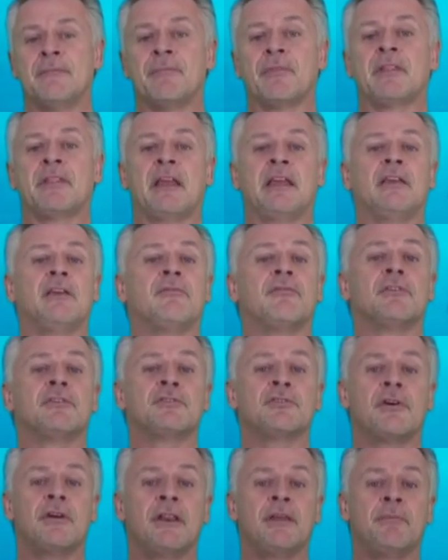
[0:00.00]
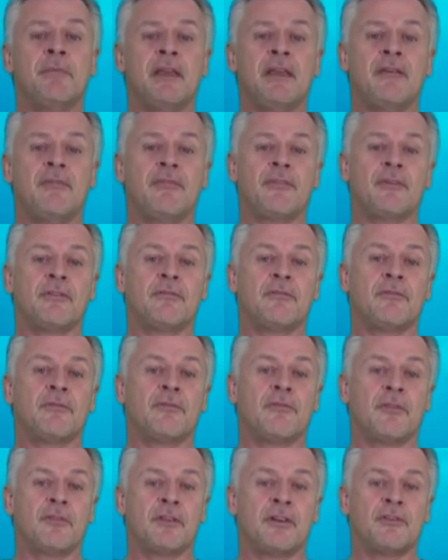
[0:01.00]
Thank you for joining me for
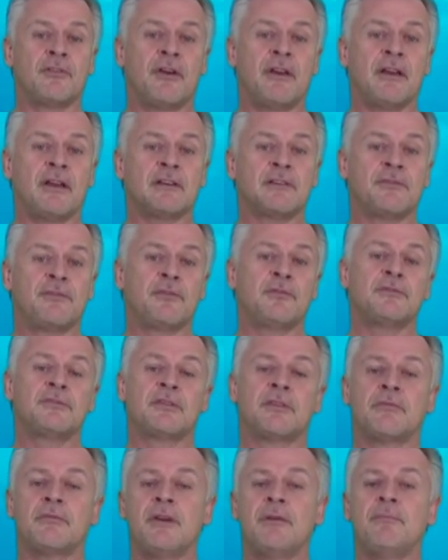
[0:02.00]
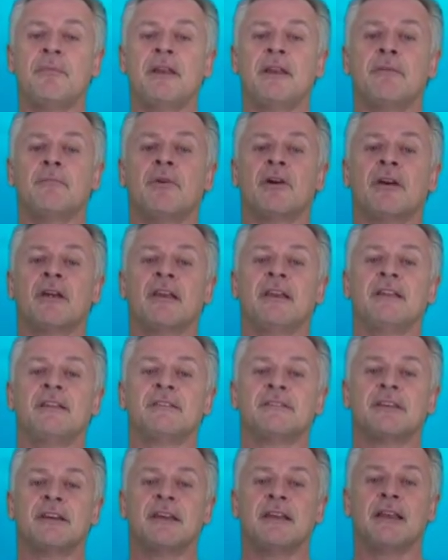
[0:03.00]
the Tradex Foods 3-Minute Market
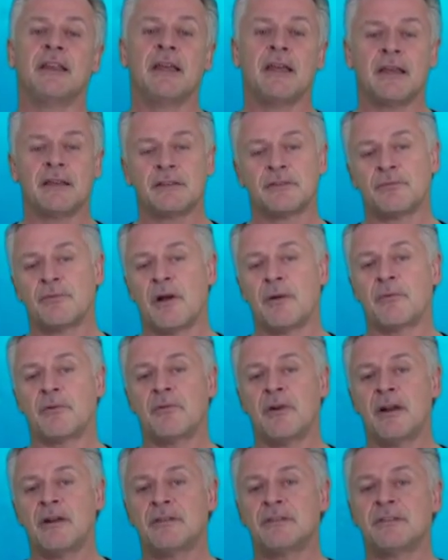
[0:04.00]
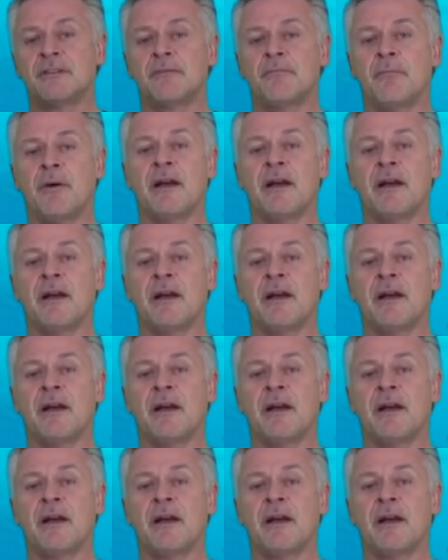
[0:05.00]
Insight. It's Robert Reierson.